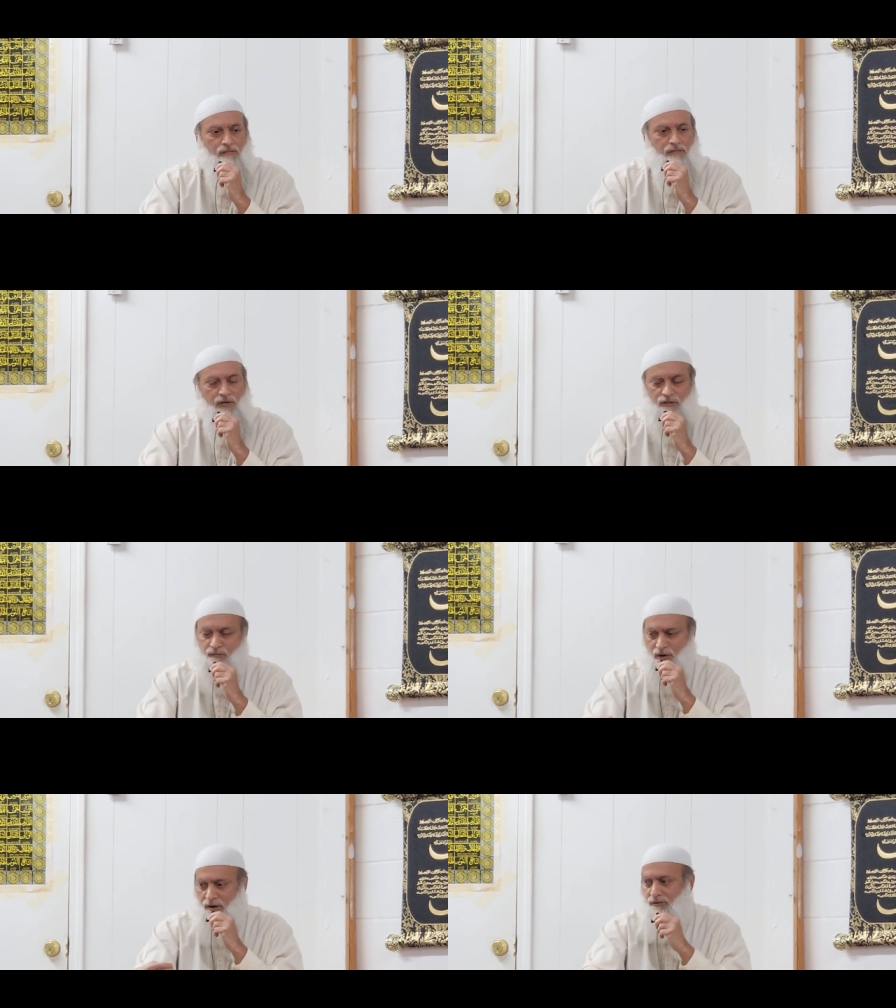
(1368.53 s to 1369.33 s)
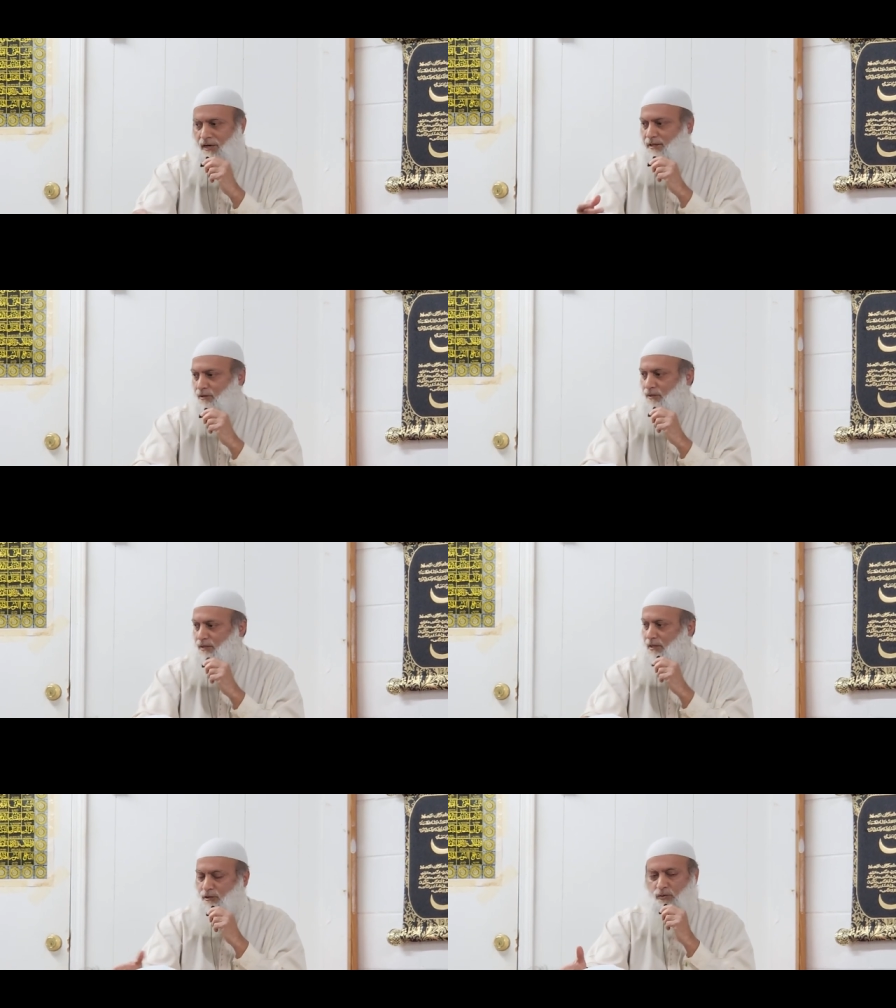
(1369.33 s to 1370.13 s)
There's Mu'awanat,
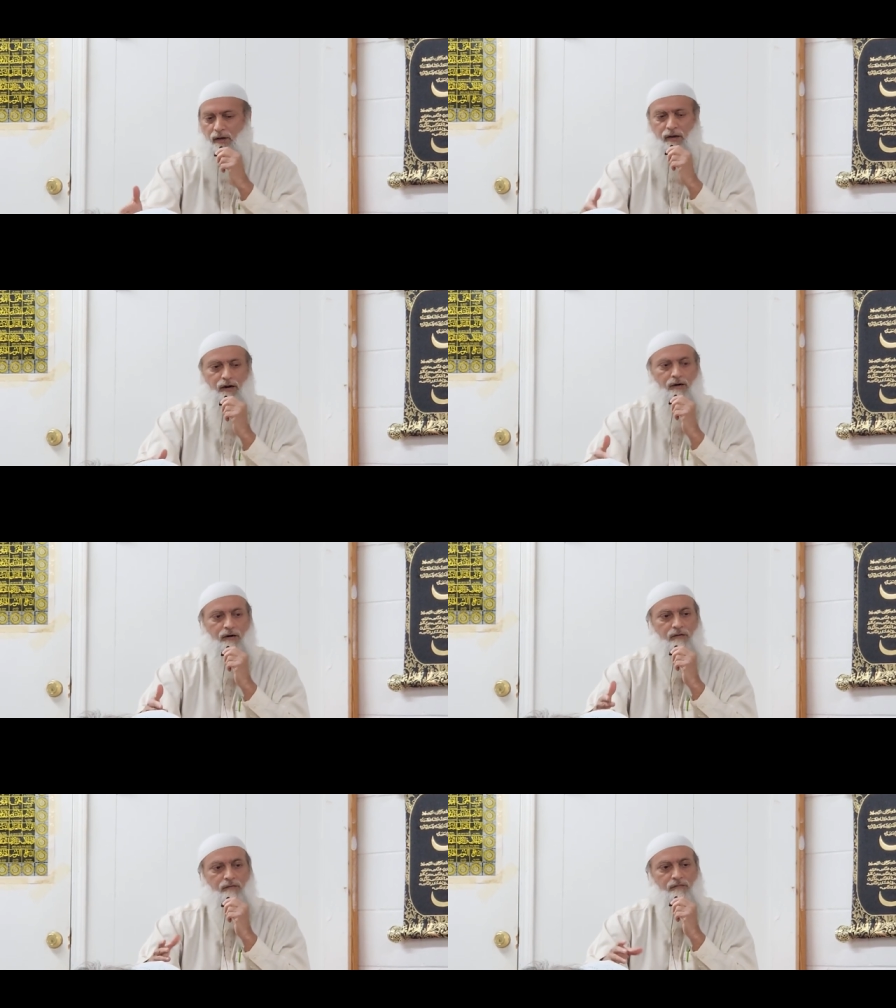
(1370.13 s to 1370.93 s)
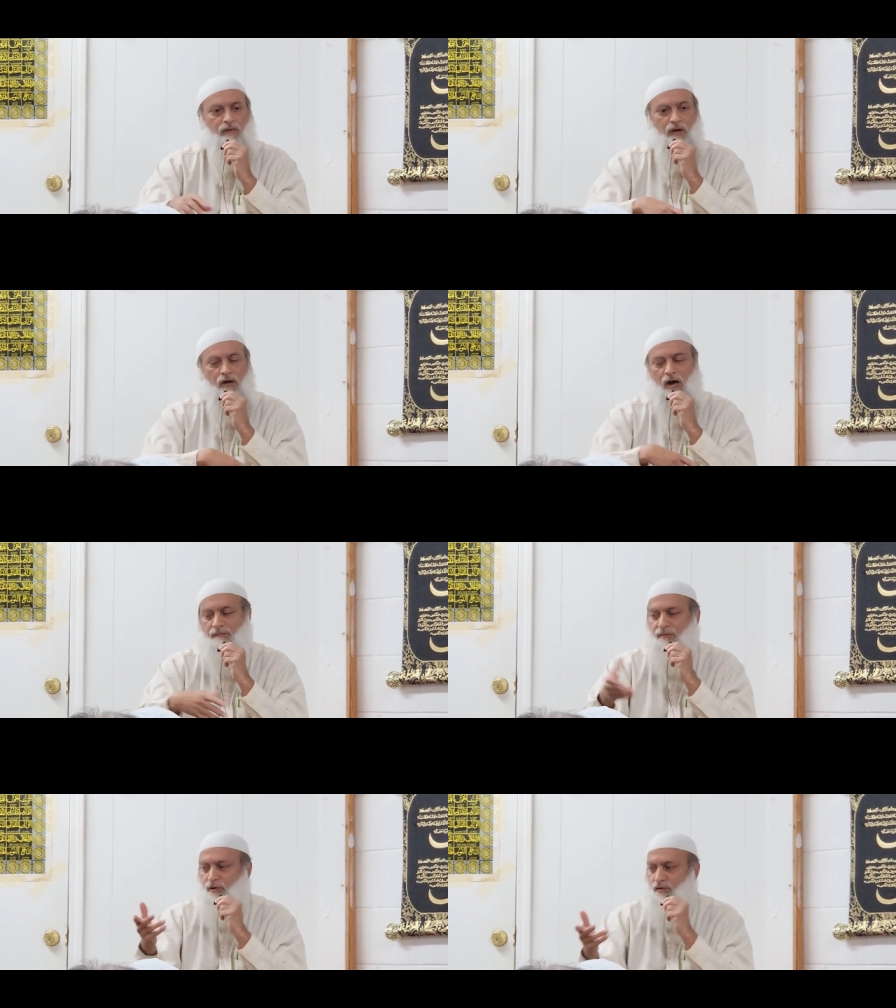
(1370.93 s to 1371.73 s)
which is where a
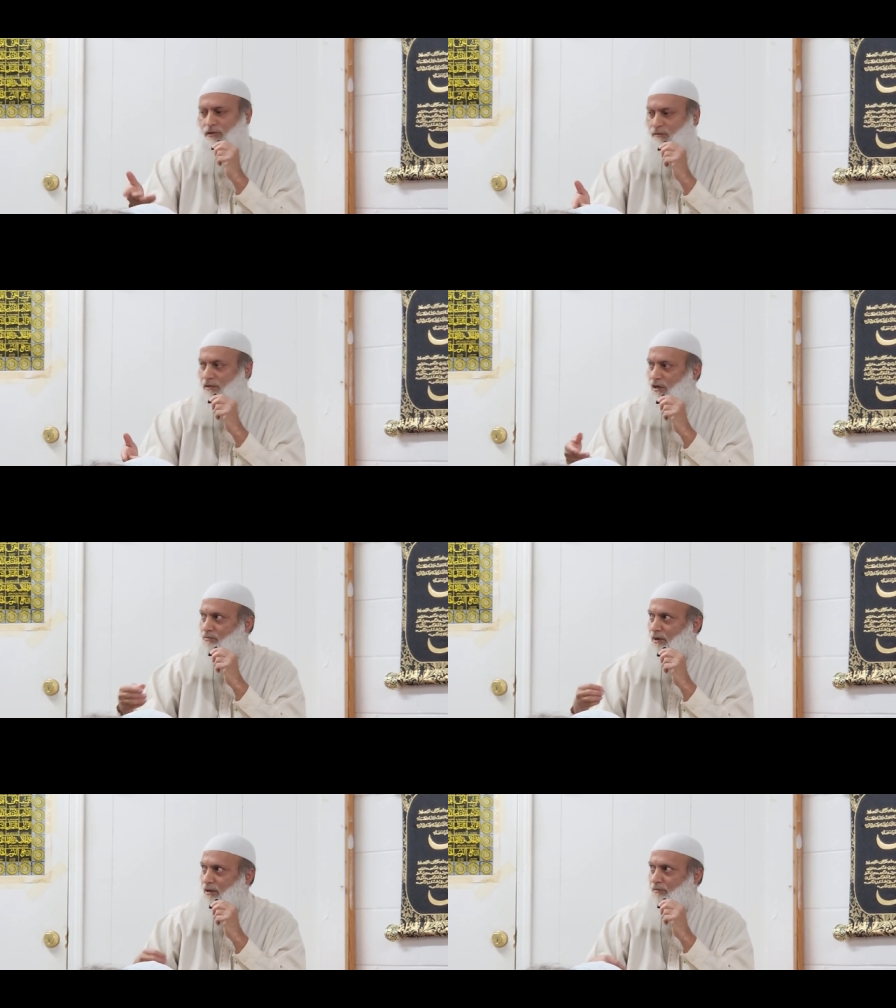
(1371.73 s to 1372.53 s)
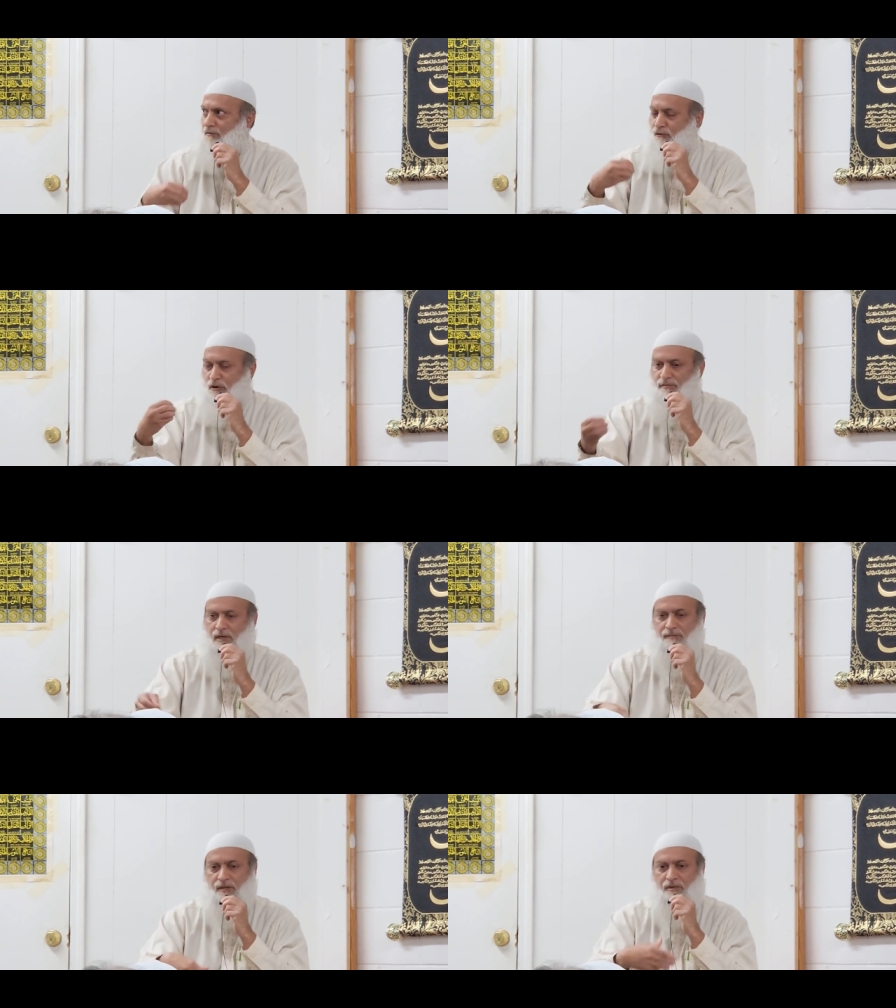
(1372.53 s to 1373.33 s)
common Muslim, Allah subhanahu performs
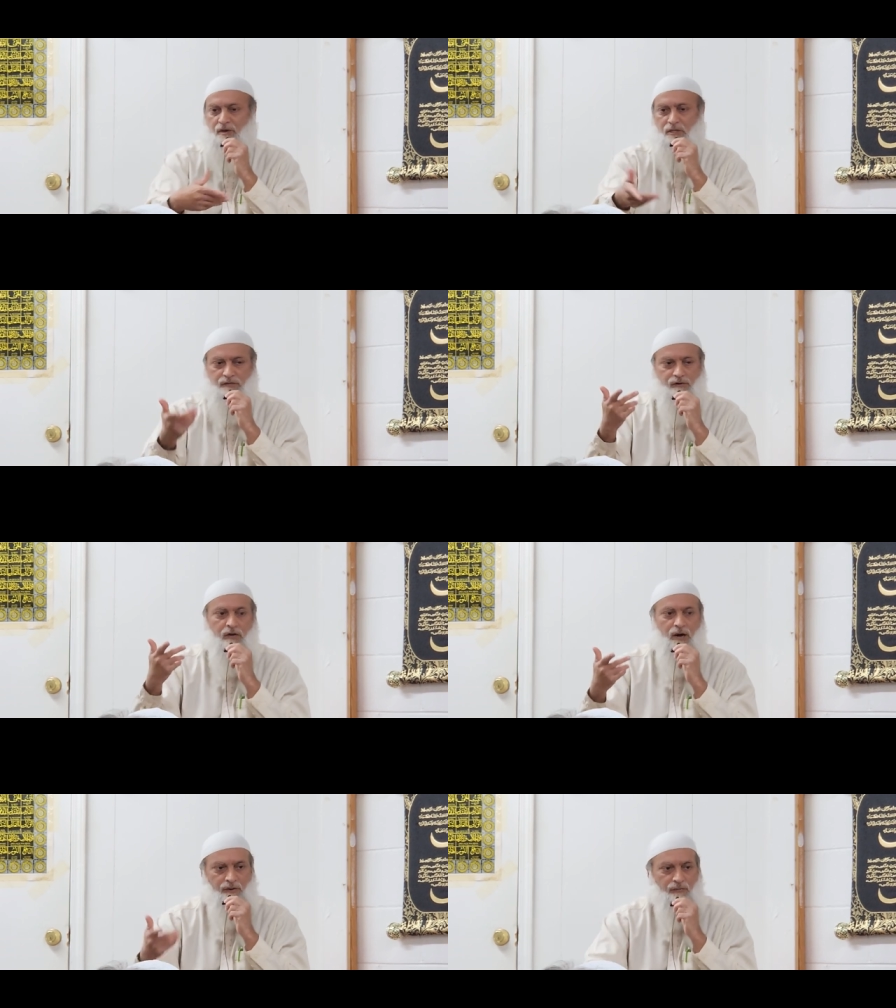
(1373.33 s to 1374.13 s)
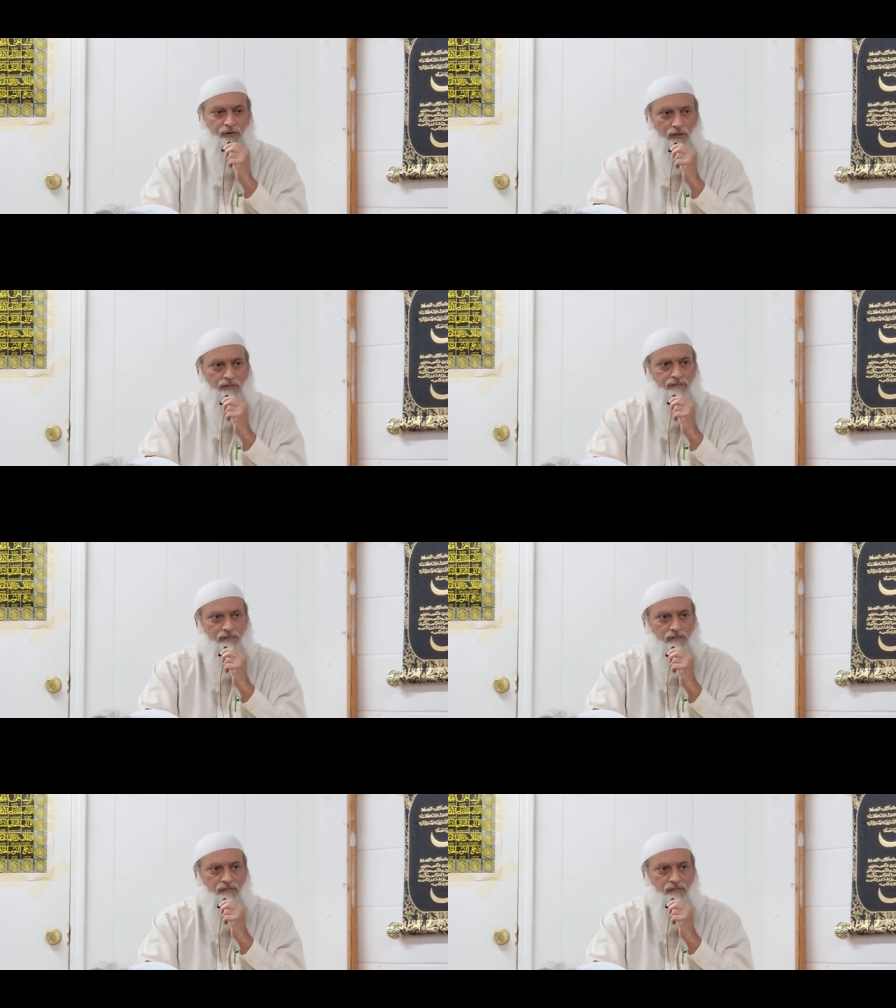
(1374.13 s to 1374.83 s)
something because of a common Muslim,